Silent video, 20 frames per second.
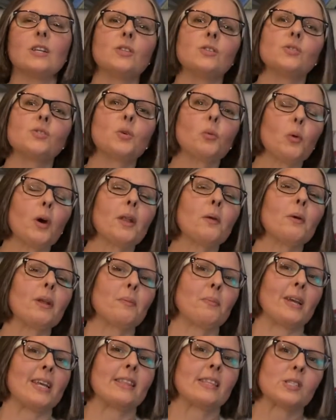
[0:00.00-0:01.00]
So why do I
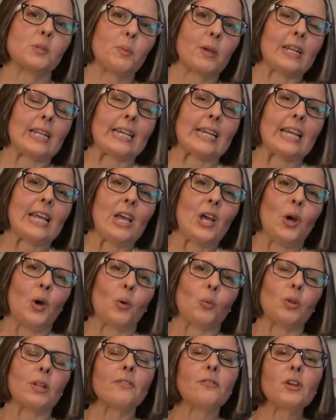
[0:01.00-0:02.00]
want to paint this painting?
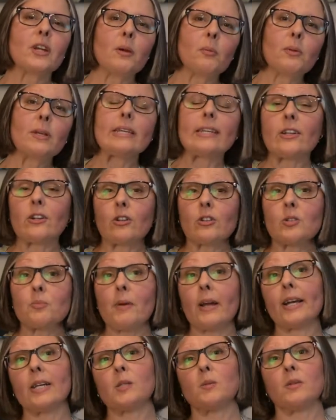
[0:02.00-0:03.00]
Well, every couple of years,
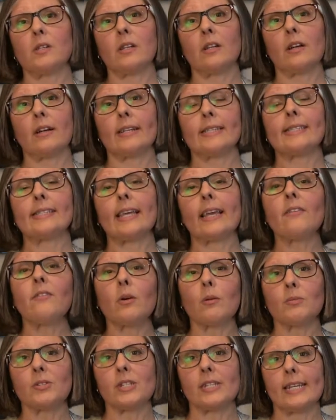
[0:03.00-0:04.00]
my husband and I save
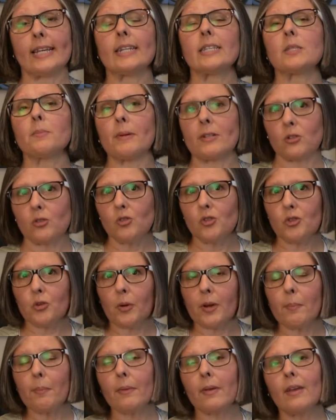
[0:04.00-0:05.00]
up to take a special
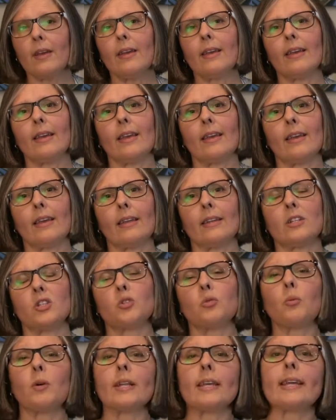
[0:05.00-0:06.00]
trip. And in
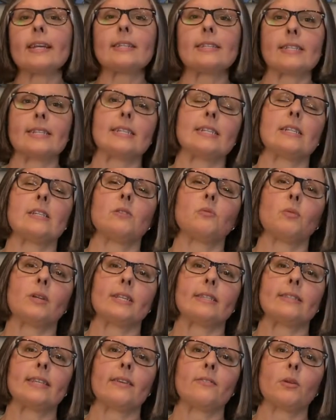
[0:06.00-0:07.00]
2018,
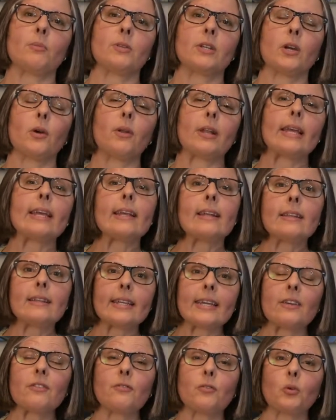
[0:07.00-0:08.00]
we saved up to go to
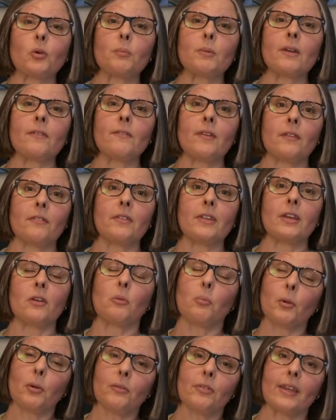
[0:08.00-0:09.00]
Italy for my
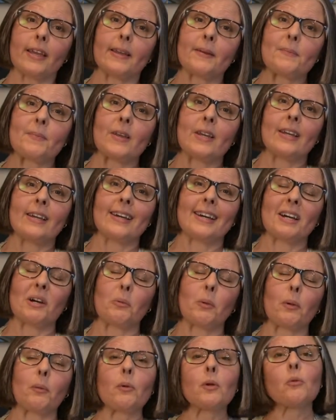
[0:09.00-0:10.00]
50th birthday.
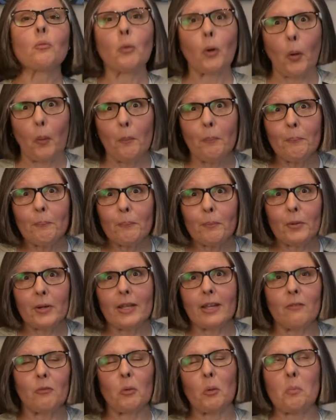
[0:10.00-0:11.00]
We were in Rome,
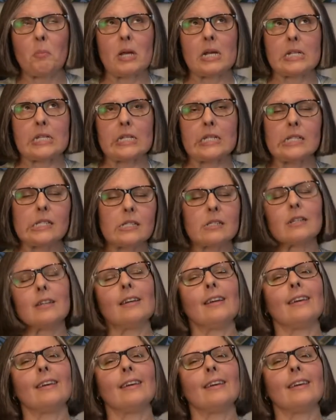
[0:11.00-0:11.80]
pretty romantic,